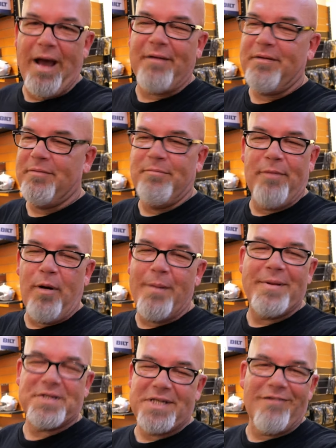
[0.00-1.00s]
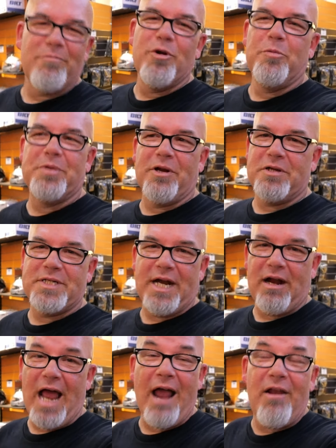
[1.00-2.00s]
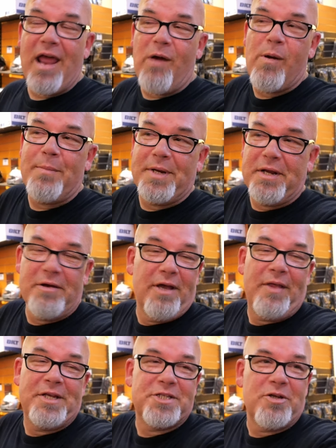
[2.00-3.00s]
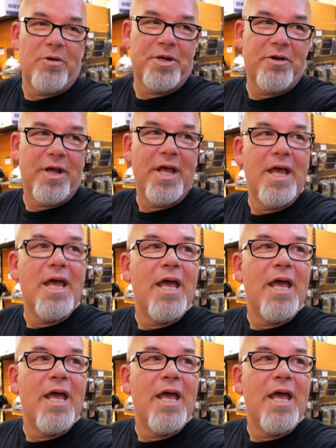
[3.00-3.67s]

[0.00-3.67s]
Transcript: I, Beaumont's never pooped in her entire life. I don't know how women do it. They just don't do it.